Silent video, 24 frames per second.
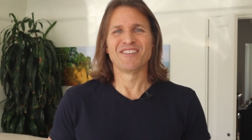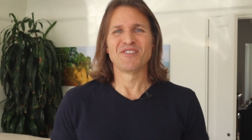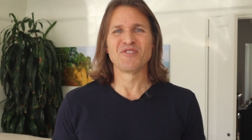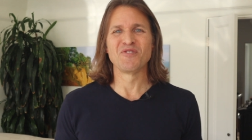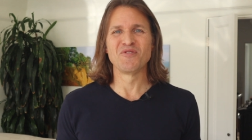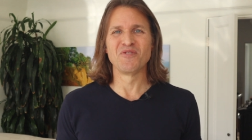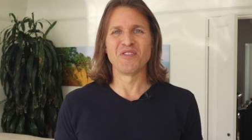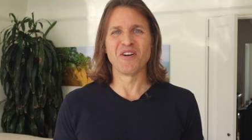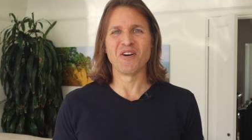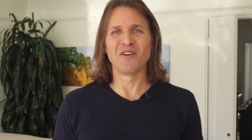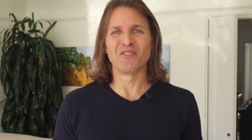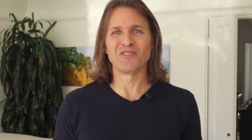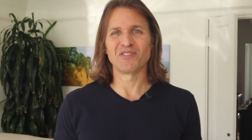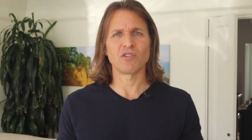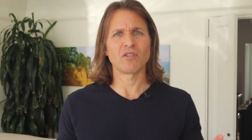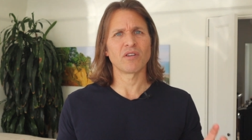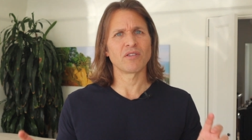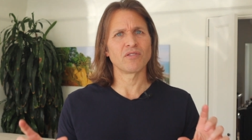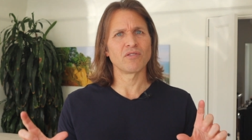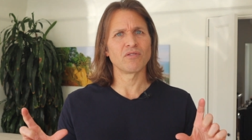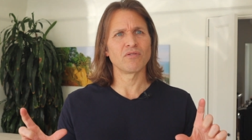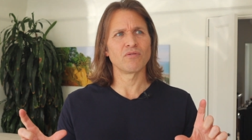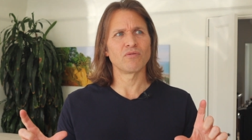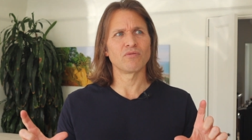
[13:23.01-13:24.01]
Who knows? You
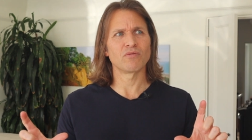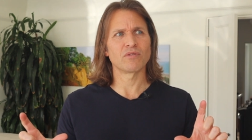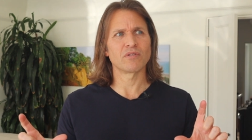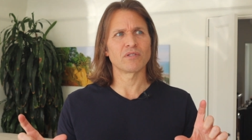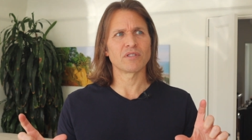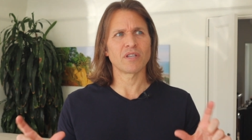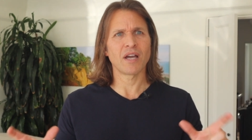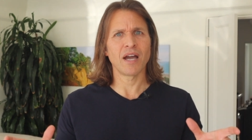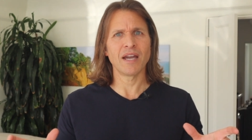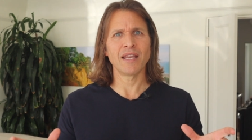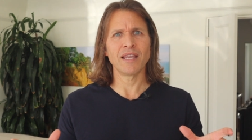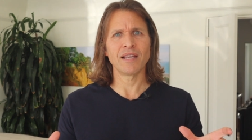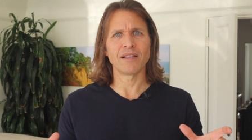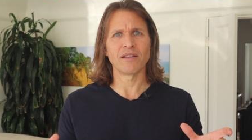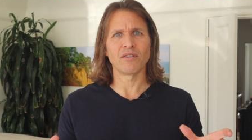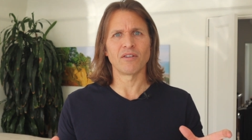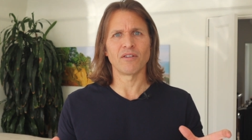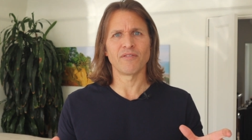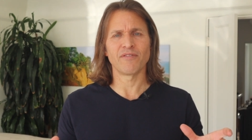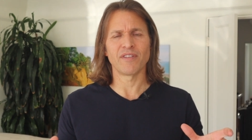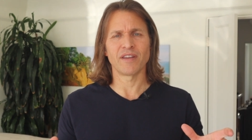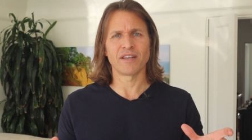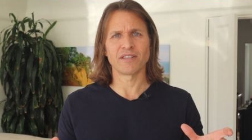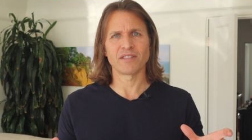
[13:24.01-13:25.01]
can do tiny
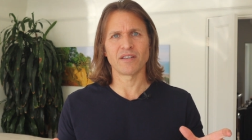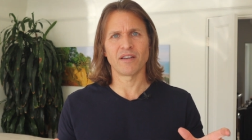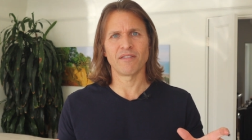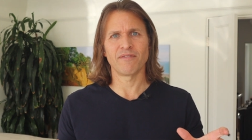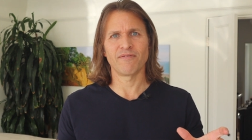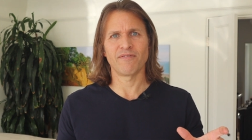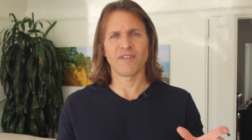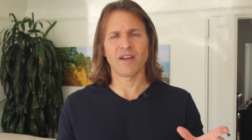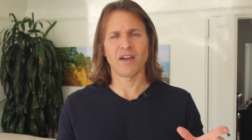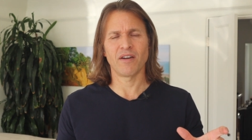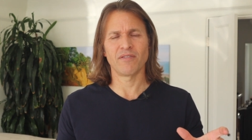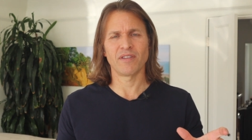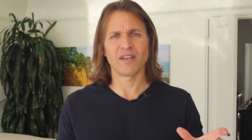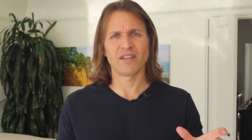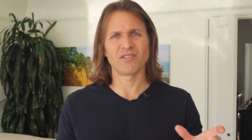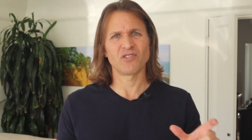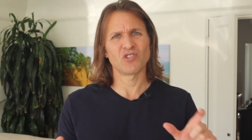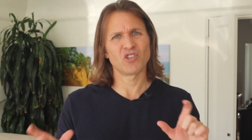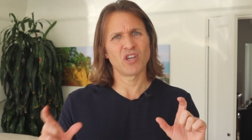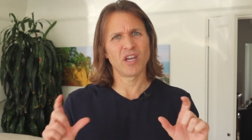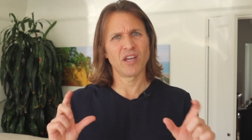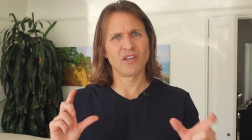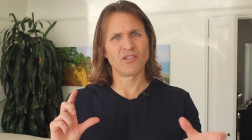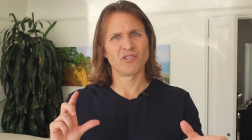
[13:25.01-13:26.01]
little things I've found that
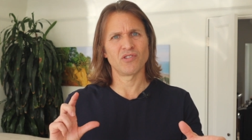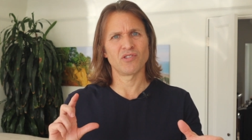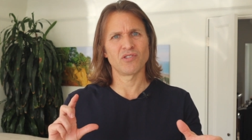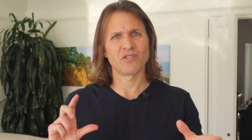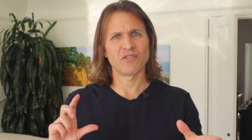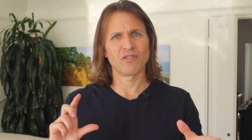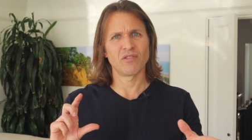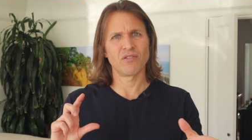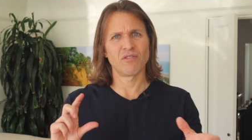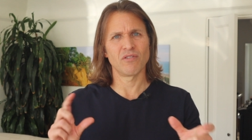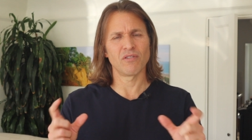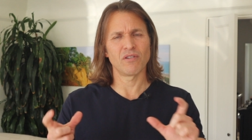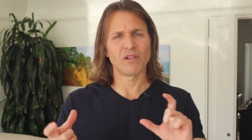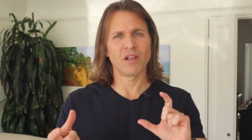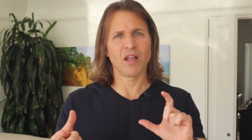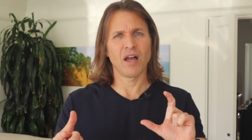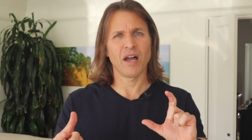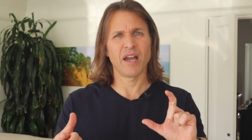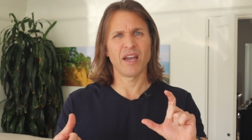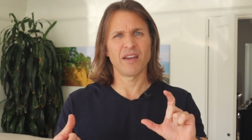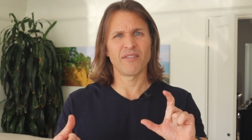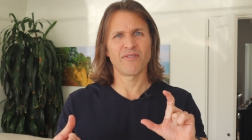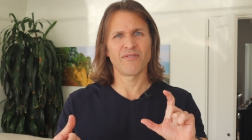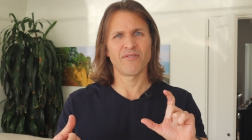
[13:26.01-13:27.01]
change your
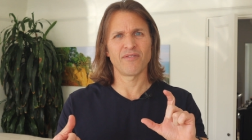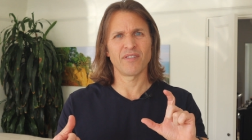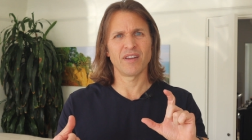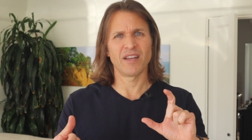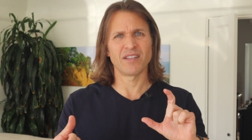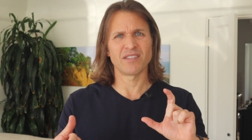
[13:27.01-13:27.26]
life.